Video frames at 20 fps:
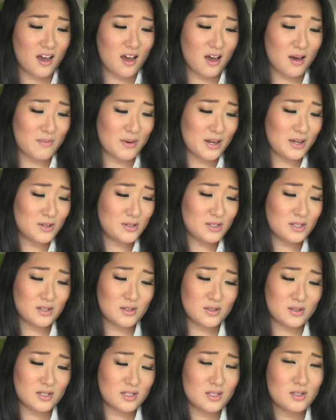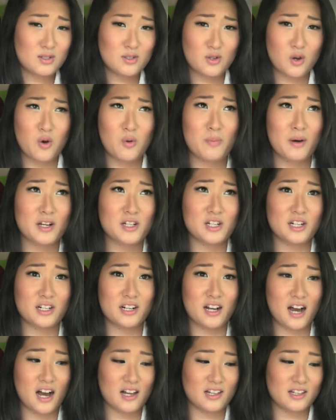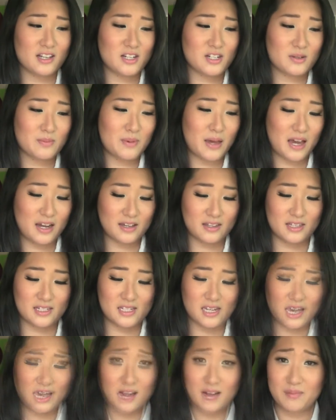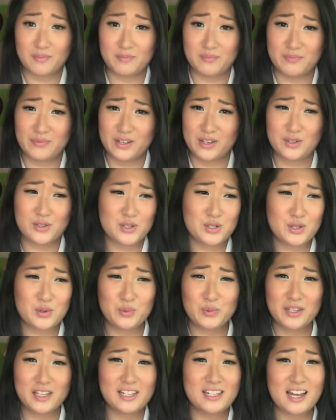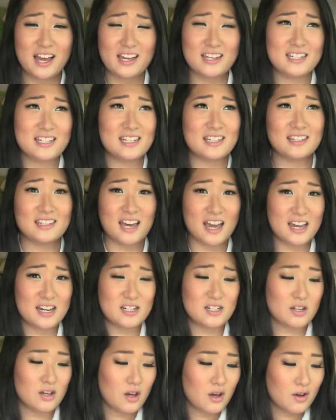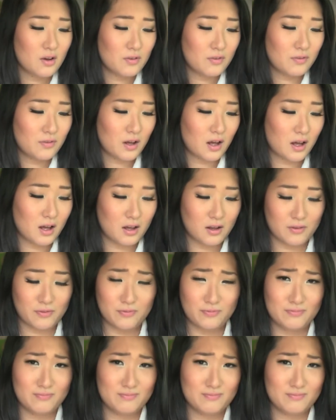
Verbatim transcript: Um, I used to use this so much in college back in the day. Um, it's just a really nice, light, uh,